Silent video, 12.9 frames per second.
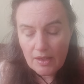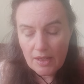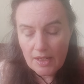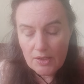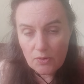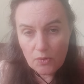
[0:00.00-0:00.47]

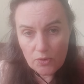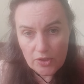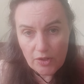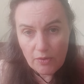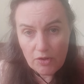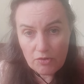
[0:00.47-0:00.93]
It's
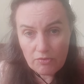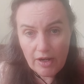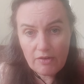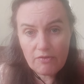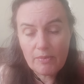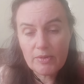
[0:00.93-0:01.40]
also a
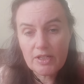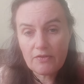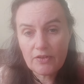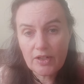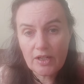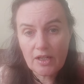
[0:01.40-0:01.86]
great remedy
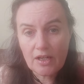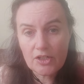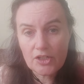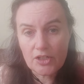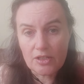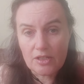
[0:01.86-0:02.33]
for
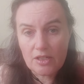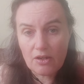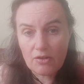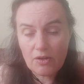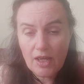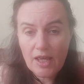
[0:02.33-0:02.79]
concussion.
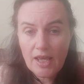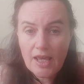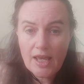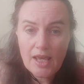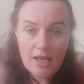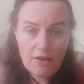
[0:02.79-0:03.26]
So
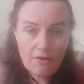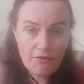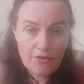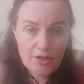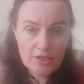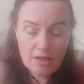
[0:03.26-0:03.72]
if,
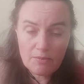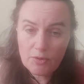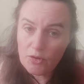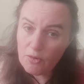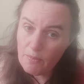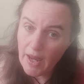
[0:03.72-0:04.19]
for example,
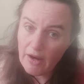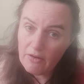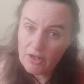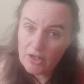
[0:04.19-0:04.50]
you're a parent